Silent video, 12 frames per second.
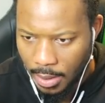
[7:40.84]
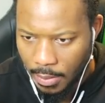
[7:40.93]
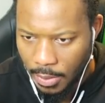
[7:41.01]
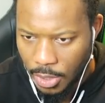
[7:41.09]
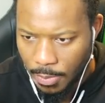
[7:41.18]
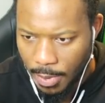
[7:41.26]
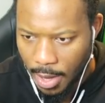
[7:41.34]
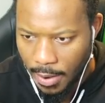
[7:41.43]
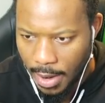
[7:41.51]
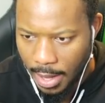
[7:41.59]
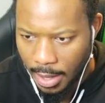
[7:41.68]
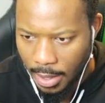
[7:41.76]
We should be
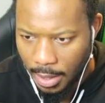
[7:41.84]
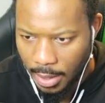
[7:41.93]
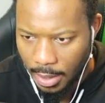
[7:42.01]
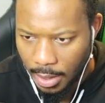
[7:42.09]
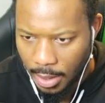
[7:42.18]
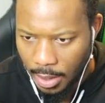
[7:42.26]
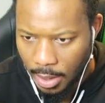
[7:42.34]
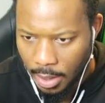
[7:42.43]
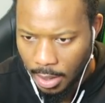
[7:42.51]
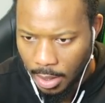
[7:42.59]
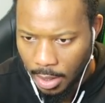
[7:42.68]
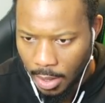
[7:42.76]
alright.
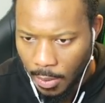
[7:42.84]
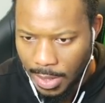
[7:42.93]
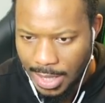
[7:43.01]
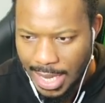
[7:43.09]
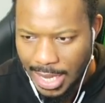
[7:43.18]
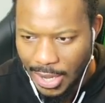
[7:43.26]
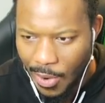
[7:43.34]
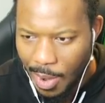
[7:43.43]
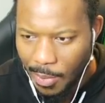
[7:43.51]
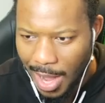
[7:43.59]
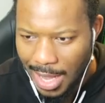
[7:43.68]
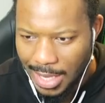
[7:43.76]
What is he
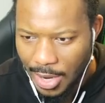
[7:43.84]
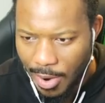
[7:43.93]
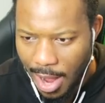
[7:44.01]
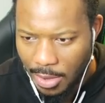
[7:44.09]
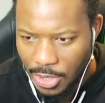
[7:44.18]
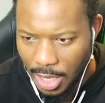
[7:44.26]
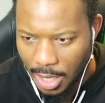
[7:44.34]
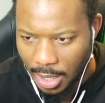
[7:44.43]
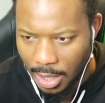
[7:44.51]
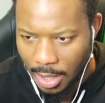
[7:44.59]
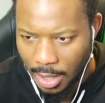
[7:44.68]
doing? Why is he crouching?